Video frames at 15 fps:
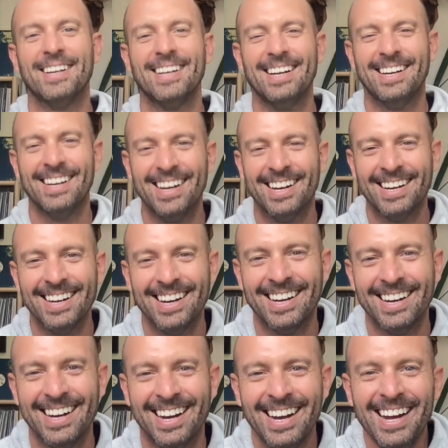
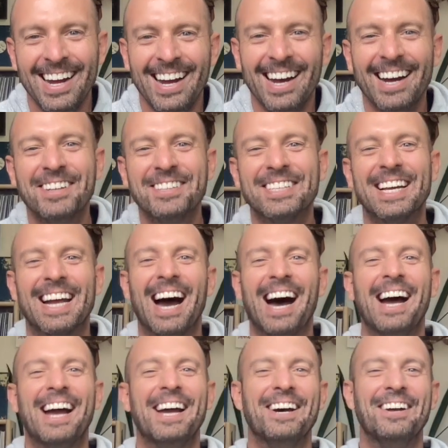I was like,
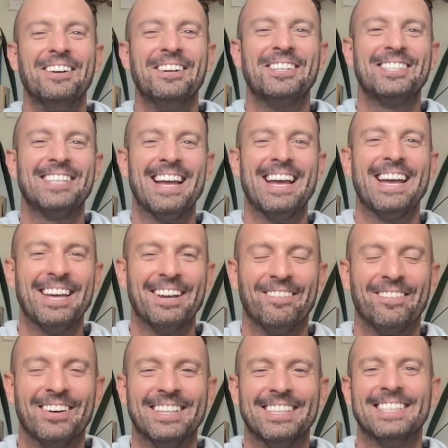I
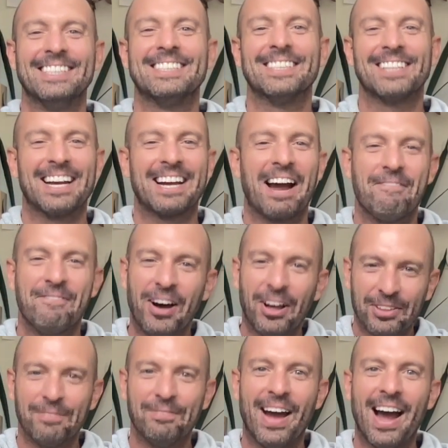understand what this, like, I
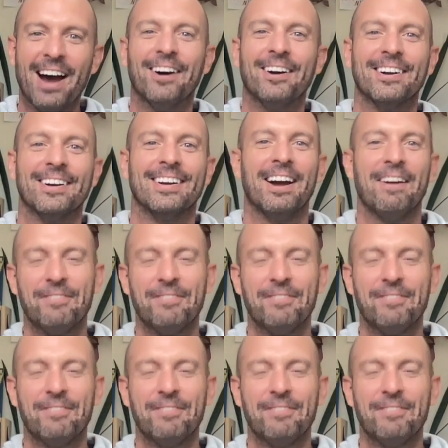felt the power.